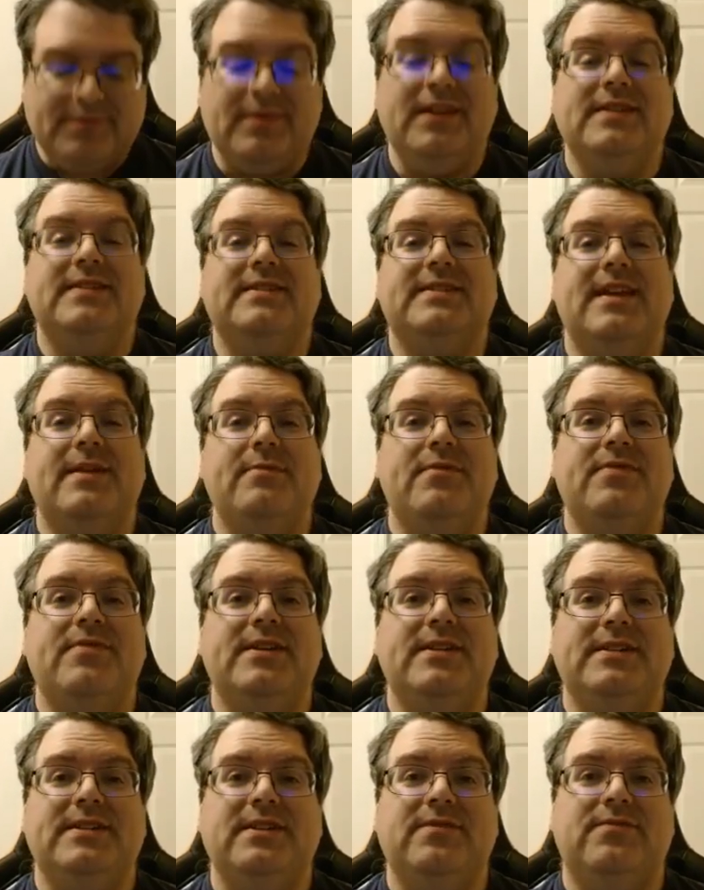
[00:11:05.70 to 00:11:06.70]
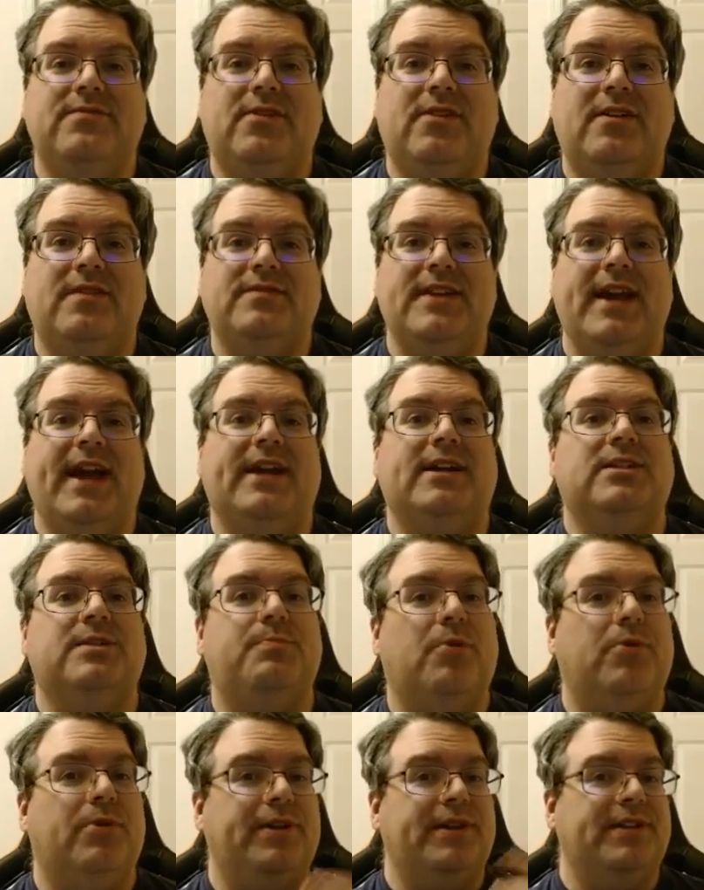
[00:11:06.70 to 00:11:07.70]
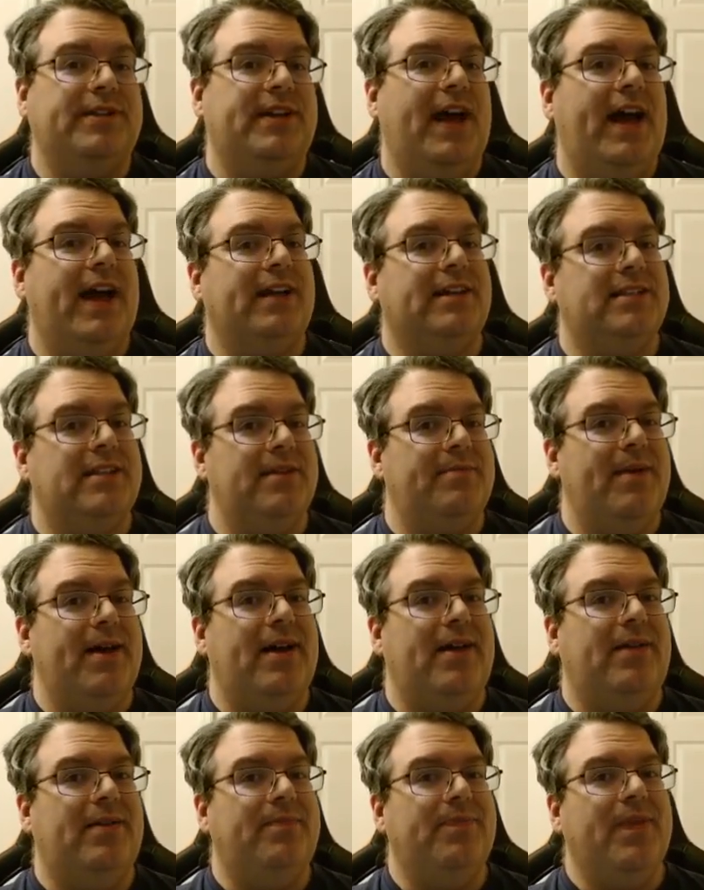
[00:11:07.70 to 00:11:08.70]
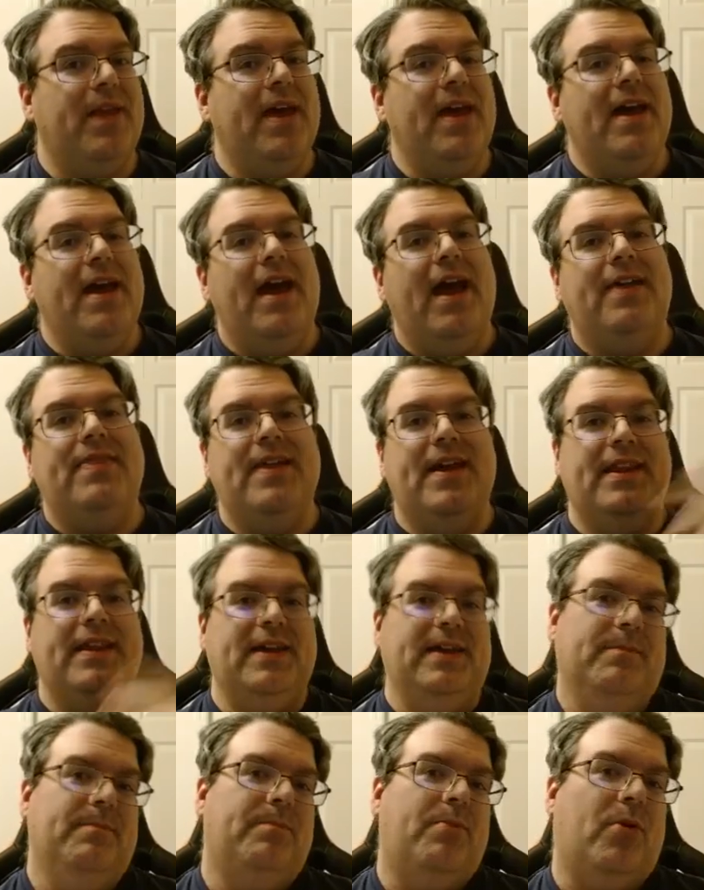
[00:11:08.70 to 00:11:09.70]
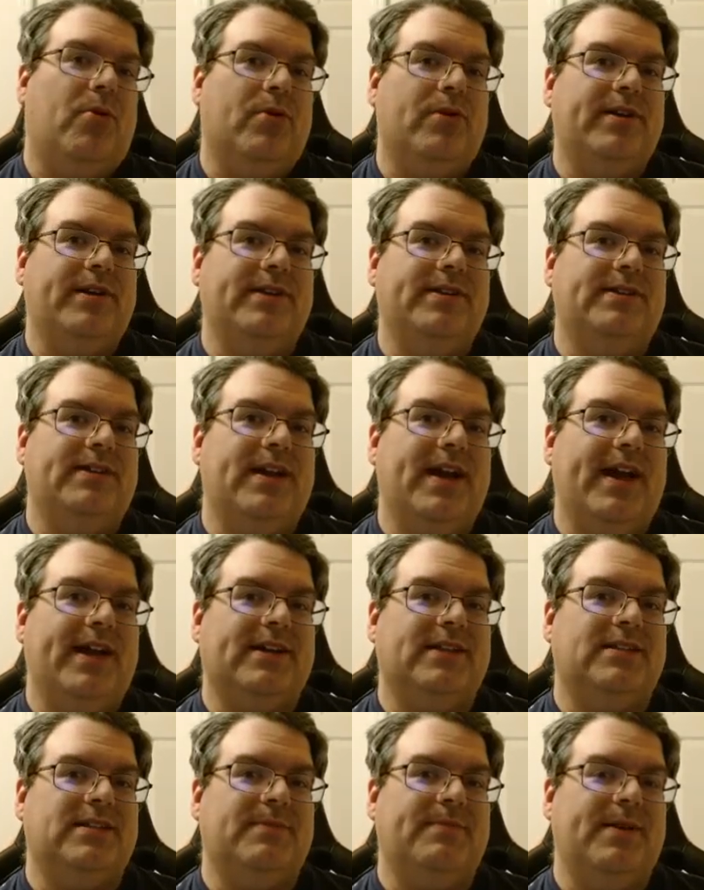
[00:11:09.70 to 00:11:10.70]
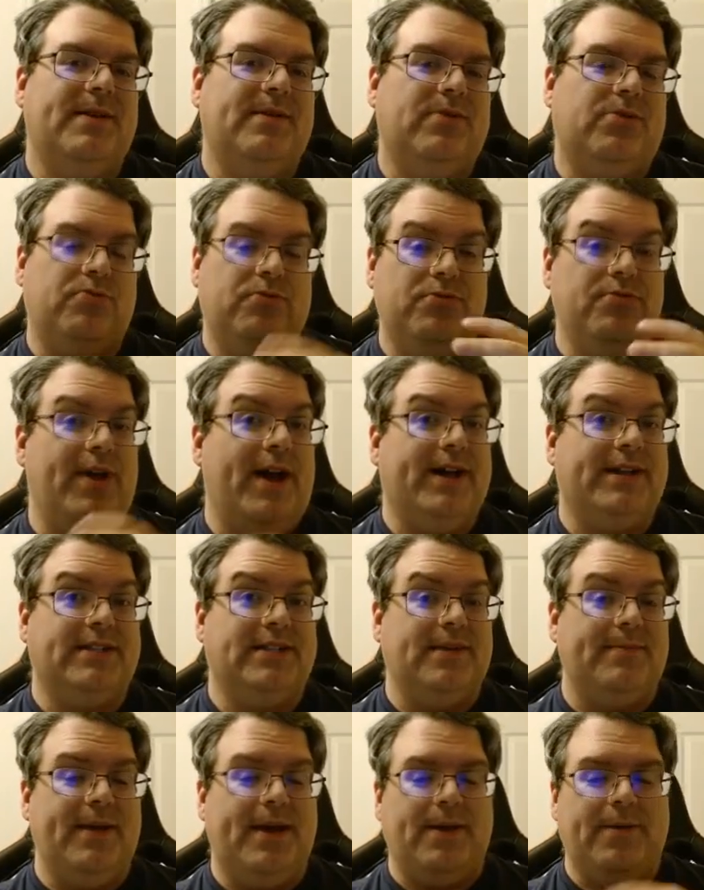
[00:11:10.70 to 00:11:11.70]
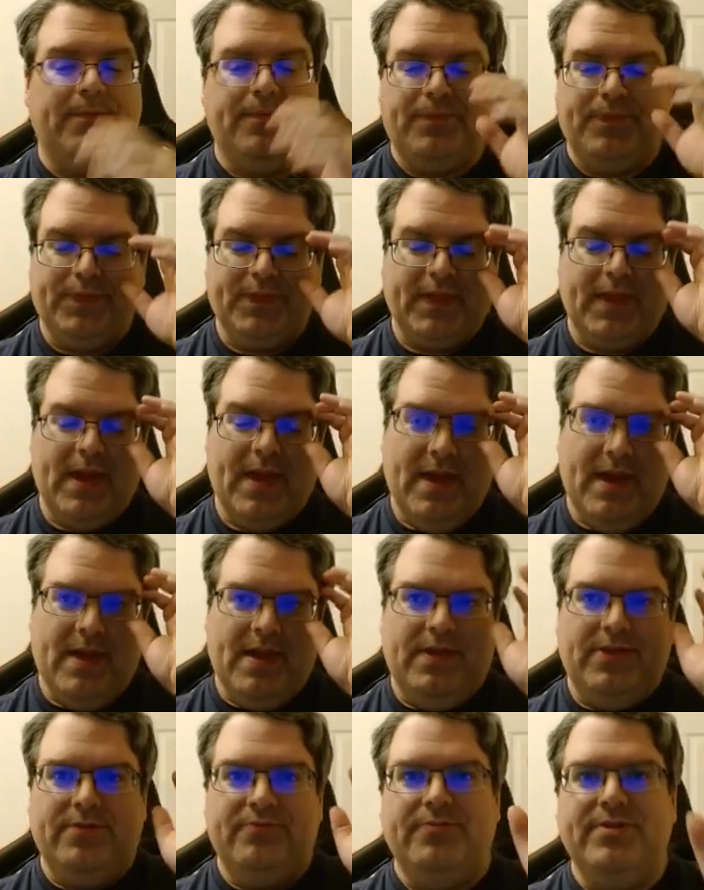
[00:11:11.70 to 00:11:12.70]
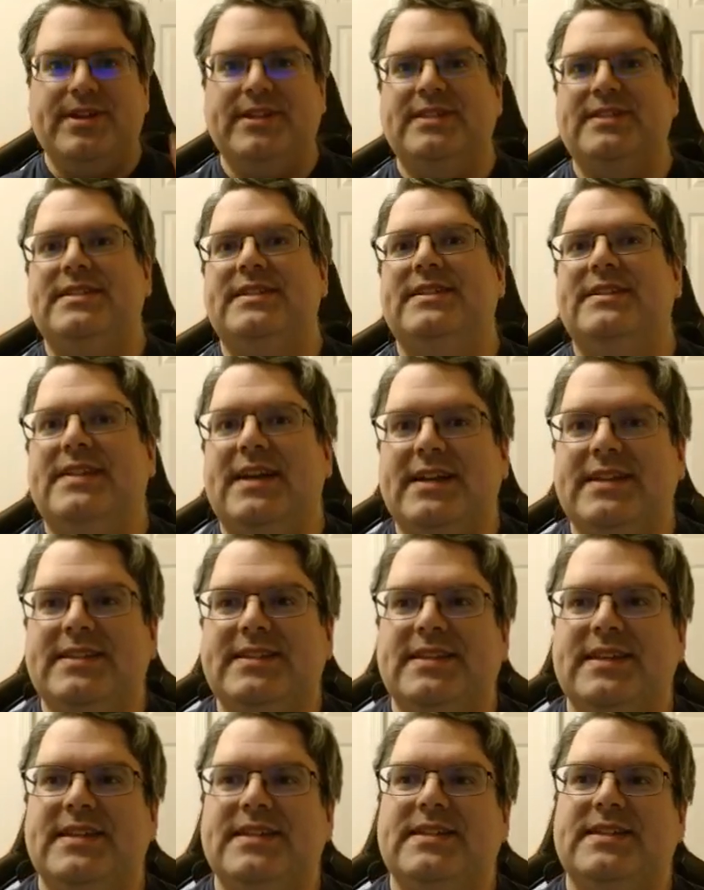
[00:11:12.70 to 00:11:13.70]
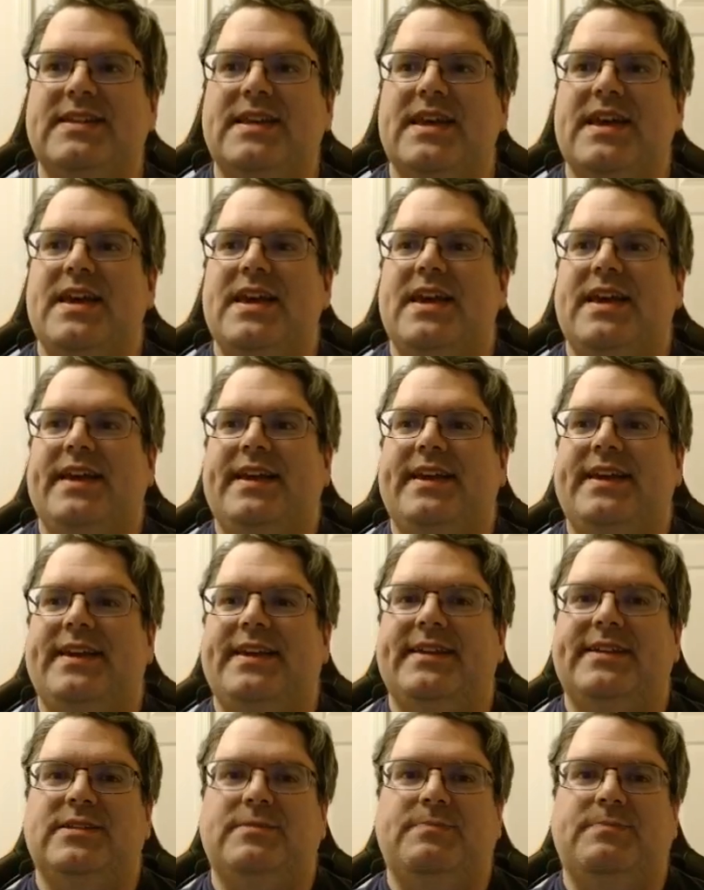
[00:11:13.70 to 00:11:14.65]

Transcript: Some of this involves exporting to XML and then importing to XML through XML. The reason it does this is